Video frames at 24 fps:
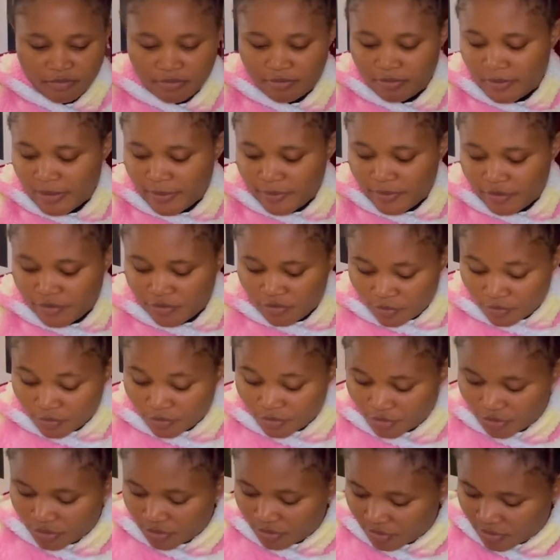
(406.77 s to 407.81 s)
Probably is
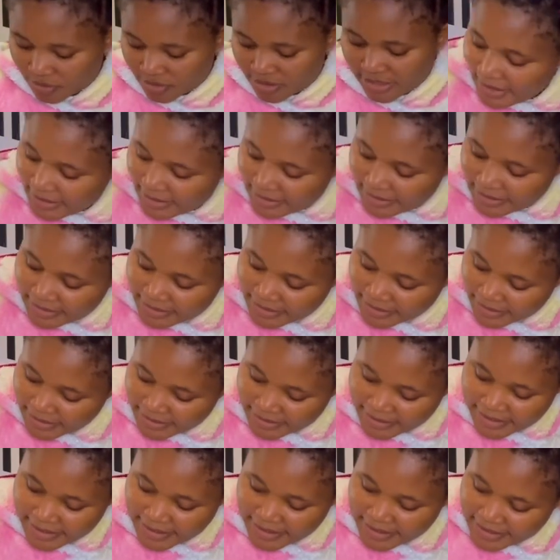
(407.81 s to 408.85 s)
almost. And
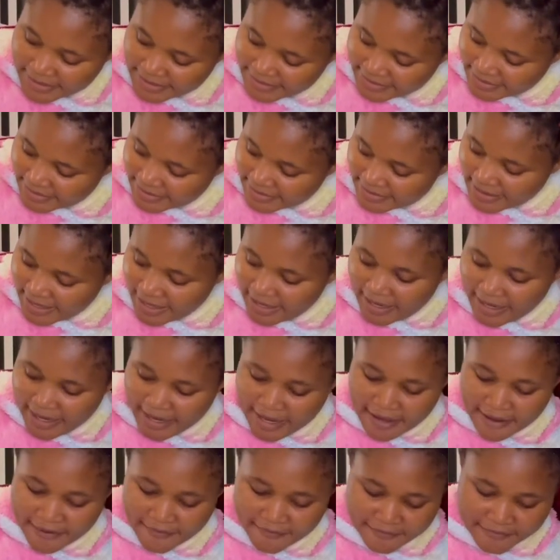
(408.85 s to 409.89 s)
next, I
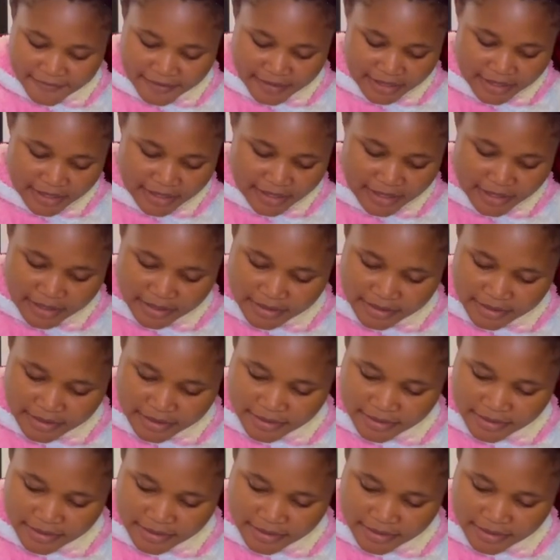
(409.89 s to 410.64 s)
have this